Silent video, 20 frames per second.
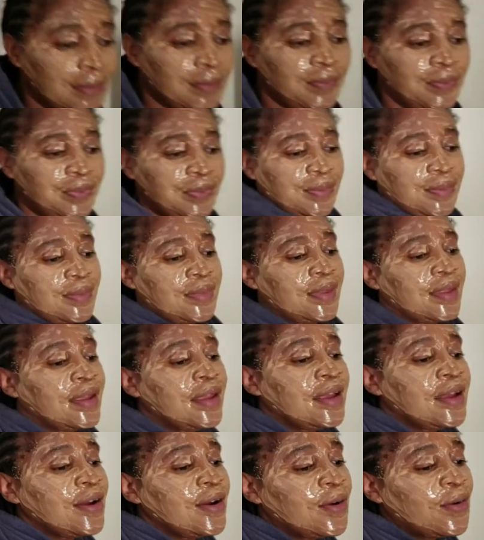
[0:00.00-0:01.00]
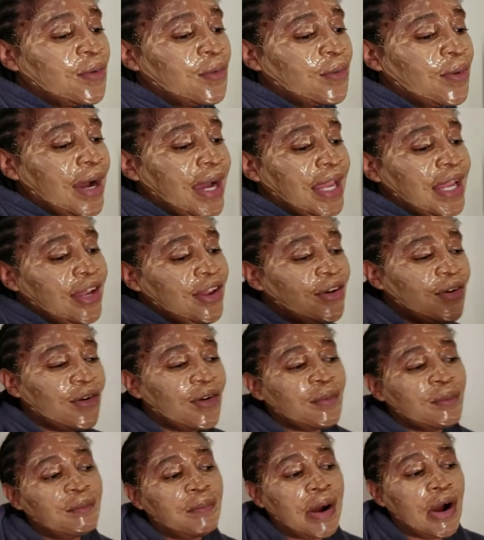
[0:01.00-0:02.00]
a bit longer.
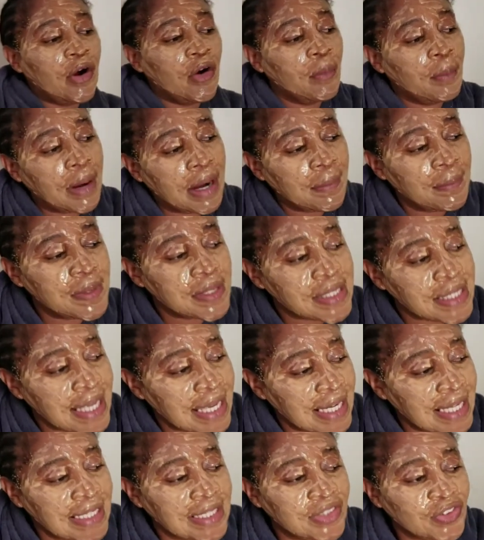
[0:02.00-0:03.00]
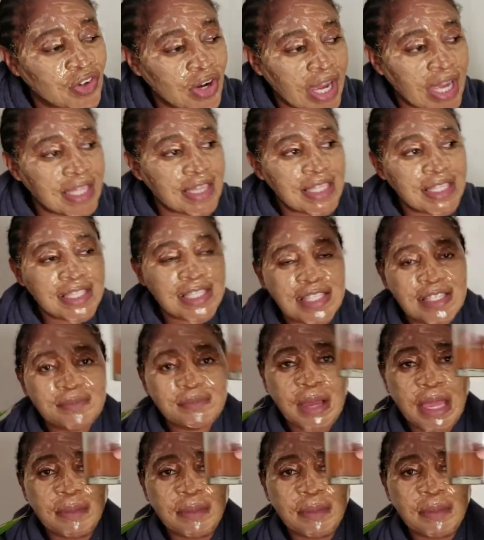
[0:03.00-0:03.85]
So after I'm done with my mask,